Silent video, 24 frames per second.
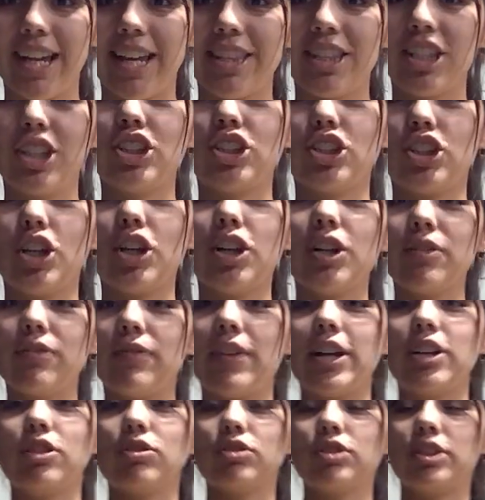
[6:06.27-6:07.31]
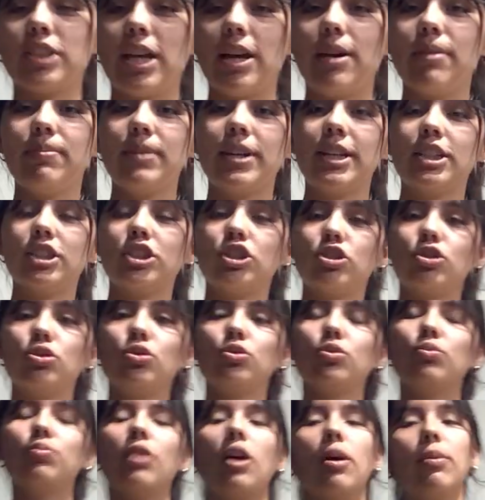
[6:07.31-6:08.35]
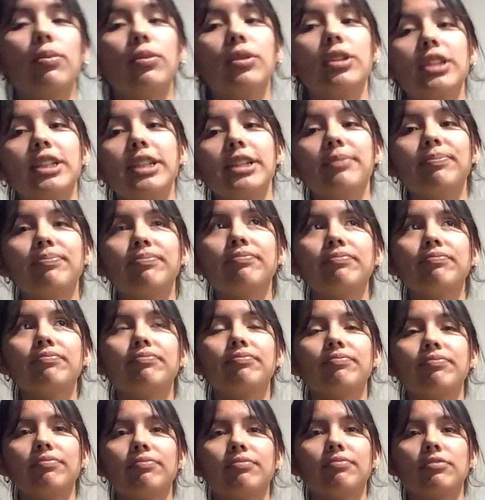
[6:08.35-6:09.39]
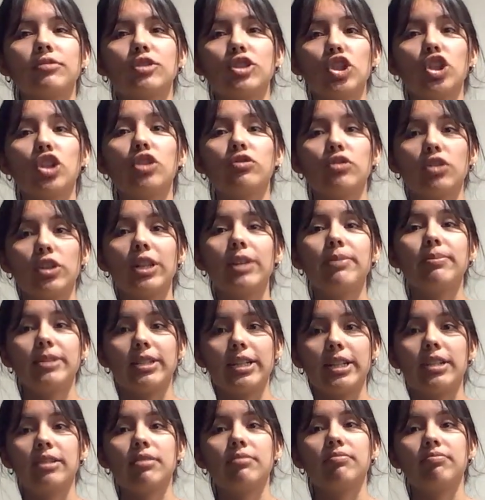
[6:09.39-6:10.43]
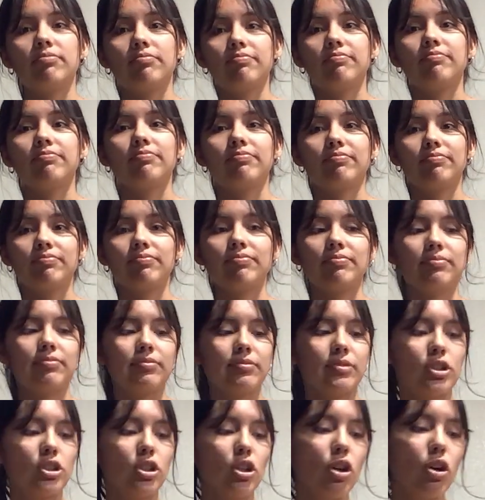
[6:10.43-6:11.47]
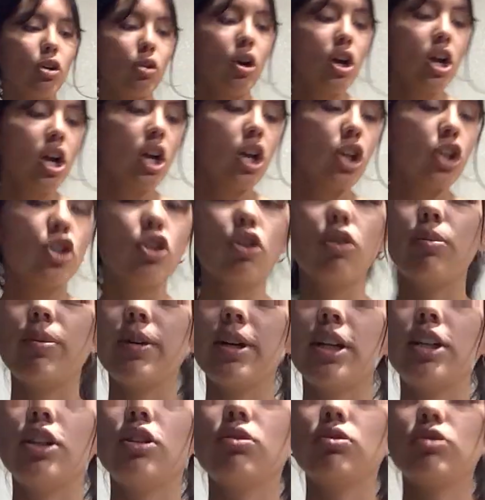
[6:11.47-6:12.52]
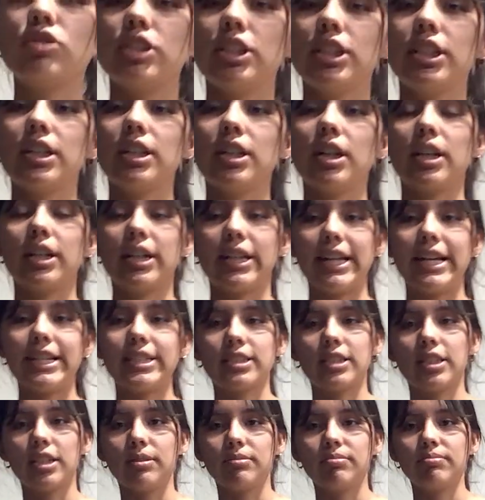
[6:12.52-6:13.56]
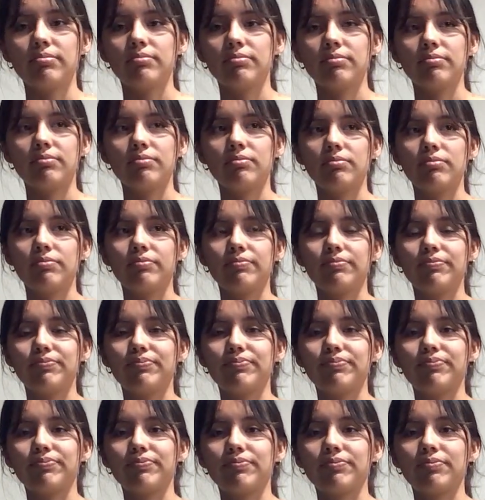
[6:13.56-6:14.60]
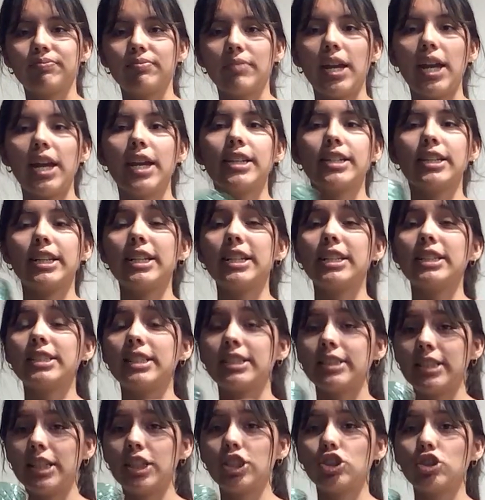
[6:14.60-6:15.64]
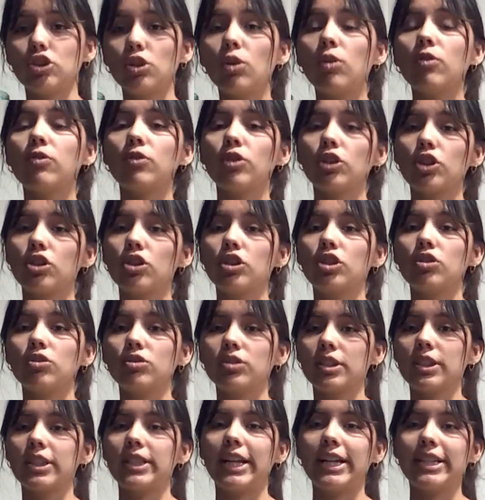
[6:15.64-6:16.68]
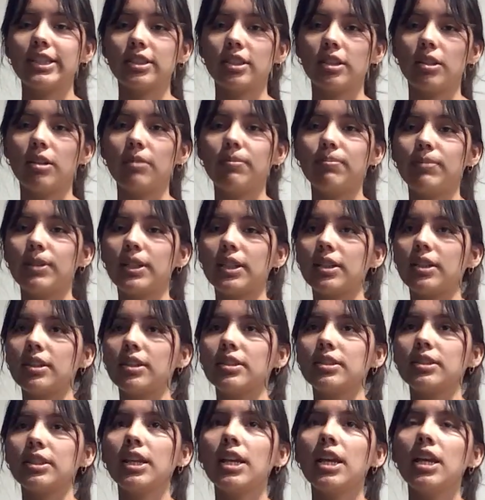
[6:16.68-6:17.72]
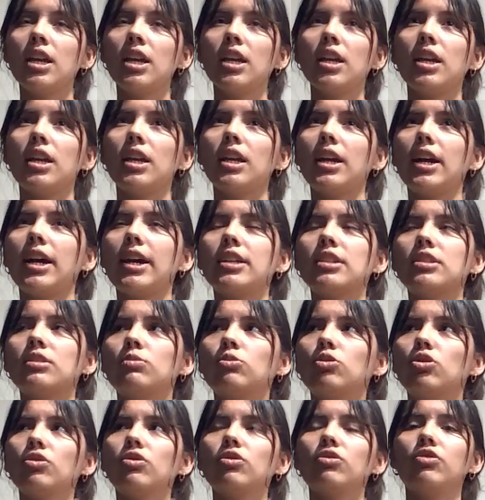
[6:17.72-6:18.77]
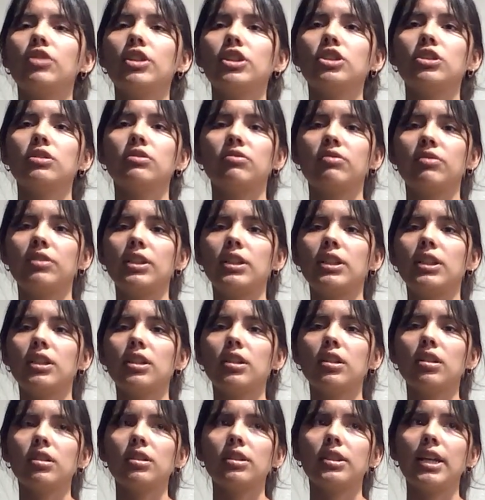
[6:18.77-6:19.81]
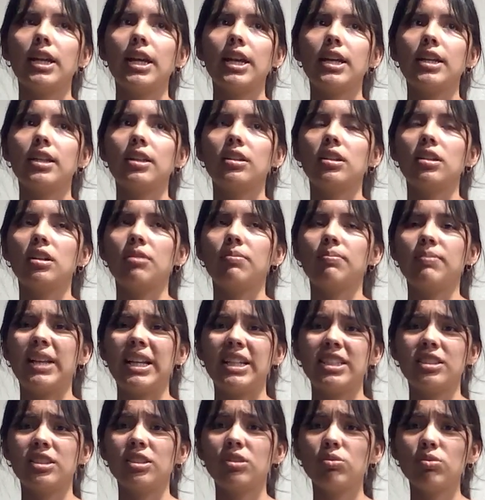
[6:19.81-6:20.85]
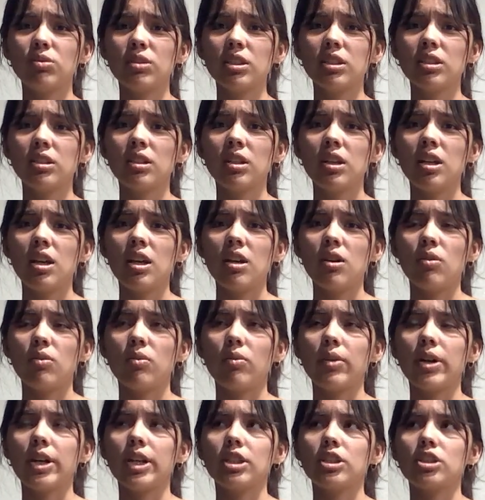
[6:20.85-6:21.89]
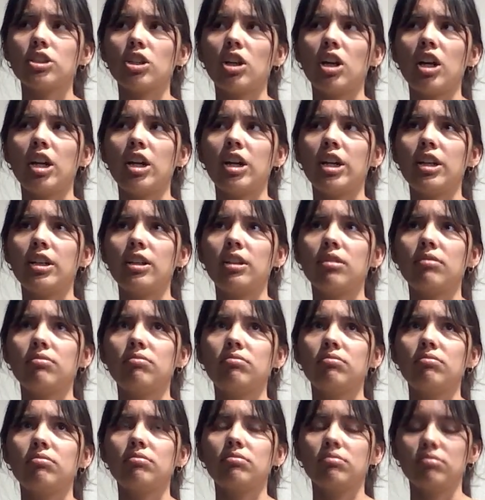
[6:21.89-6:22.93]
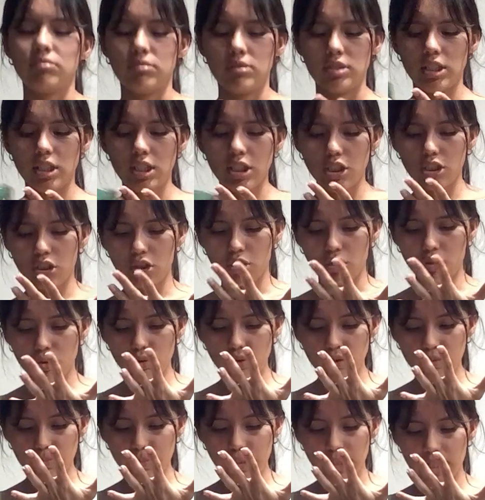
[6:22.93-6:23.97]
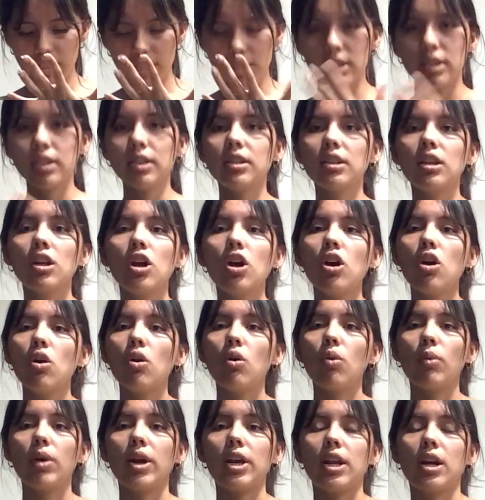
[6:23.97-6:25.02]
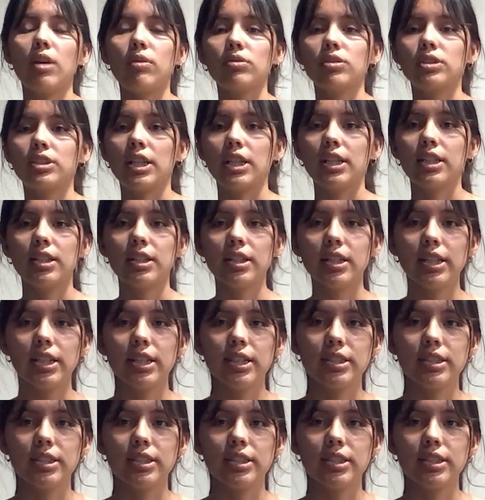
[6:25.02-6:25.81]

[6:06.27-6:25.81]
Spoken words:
The third final step is to properly serve your lemonade. So you'll be using a glass cup. And it is essential for you to use a glass cup because it has a more refreshing feeling than a plastic one, which I didn't use back then when I was selling it.